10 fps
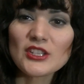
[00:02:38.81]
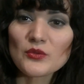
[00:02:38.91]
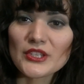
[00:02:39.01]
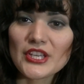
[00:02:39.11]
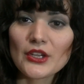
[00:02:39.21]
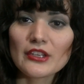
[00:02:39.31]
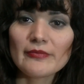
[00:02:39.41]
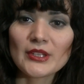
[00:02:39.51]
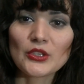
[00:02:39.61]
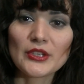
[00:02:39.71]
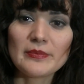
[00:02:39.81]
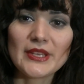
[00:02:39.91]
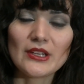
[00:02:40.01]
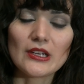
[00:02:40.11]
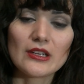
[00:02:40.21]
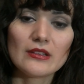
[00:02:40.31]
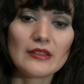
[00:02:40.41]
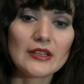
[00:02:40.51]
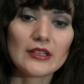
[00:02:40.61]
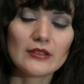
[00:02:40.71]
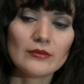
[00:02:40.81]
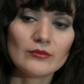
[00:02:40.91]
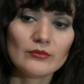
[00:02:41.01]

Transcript: just wish he could have been creepier, the